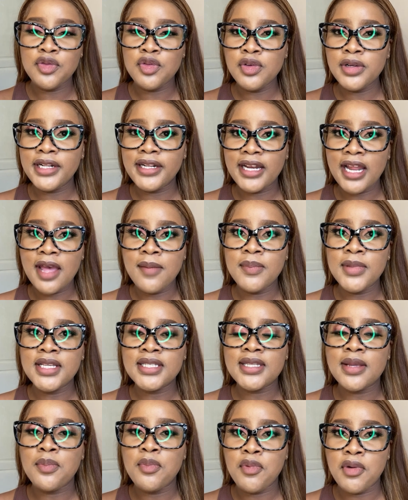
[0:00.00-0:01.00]
Vooglam is
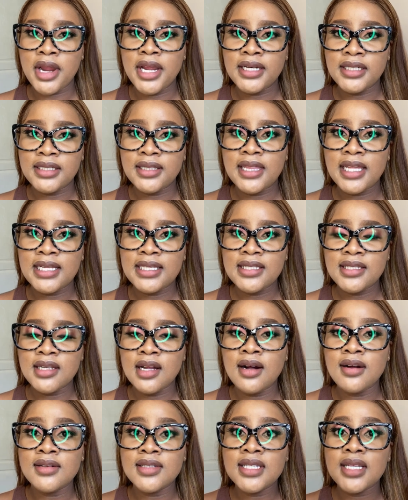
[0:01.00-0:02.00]
a brand that
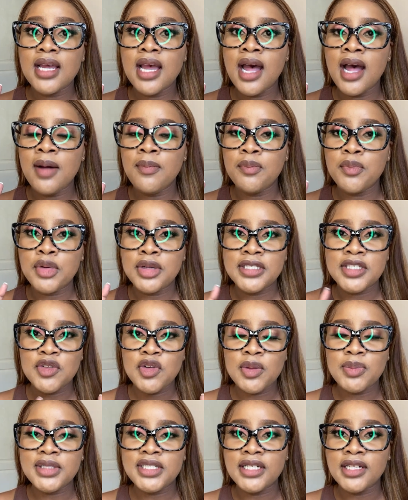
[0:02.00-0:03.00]
sells
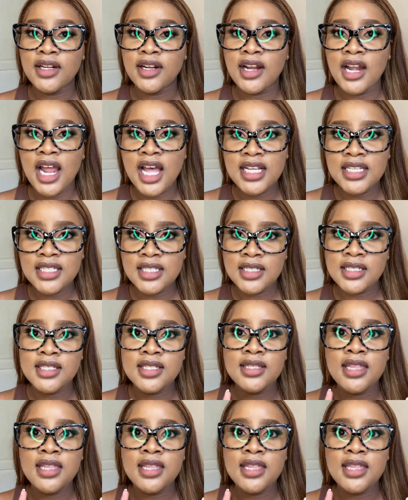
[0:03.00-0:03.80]
prescription glasses.